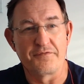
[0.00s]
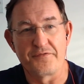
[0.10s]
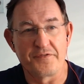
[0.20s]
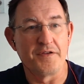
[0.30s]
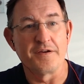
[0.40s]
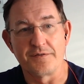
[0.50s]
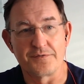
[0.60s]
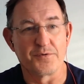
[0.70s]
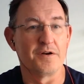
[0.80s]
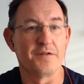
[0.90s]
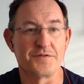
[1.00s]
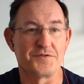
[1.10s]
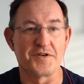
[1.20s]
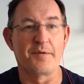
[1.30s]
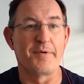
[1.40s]
things where this
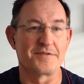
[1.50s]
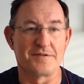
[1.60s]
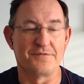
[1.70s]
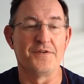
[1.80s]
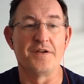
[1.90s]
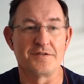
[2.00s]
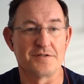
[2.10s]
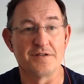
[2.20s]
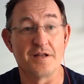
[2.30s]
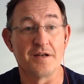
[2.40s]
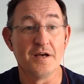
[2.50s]
job has to finish and then